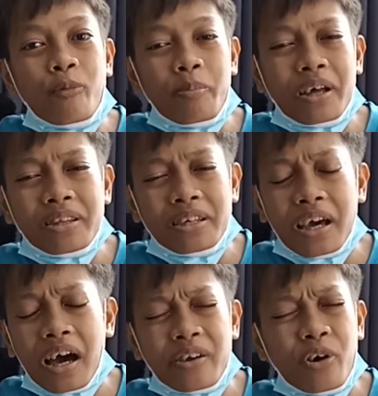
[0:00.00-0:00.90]
But
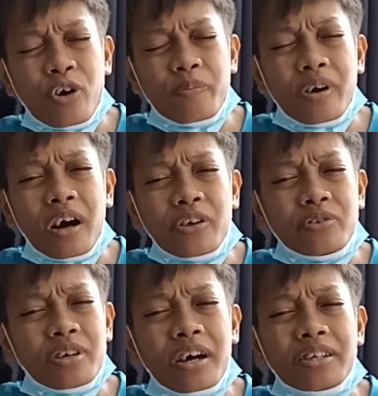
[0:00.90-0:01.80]
yeah, I hope
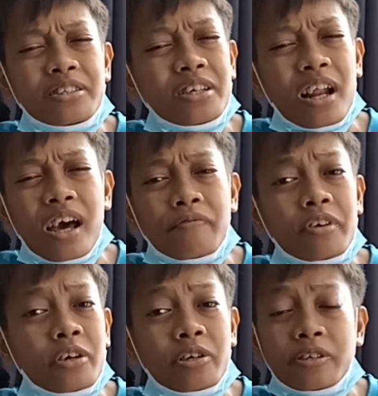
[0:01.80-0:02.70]
you guys still
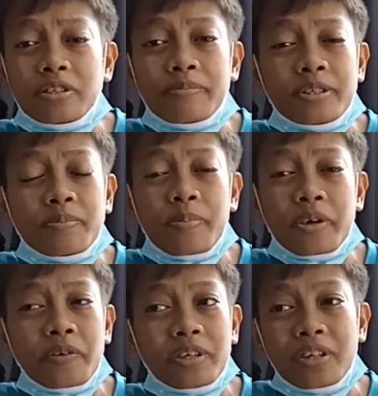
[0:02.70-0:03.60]
have the Christmas
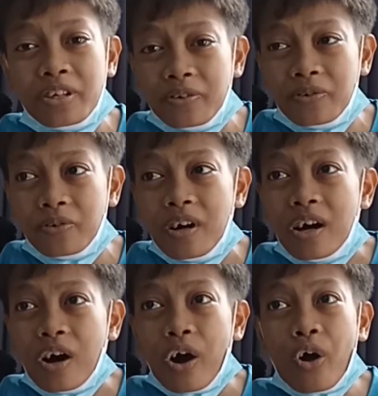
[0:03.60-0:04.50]
spirit in you,
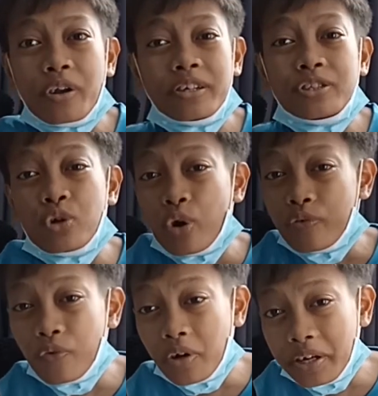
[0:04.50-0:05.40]
all the
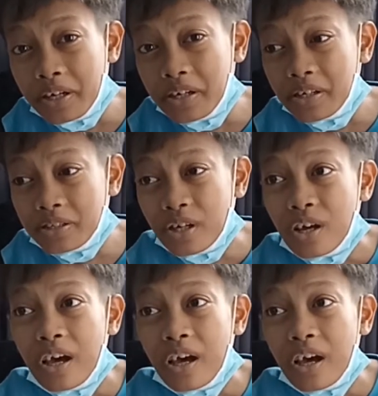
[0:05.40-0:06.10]
joyfulness,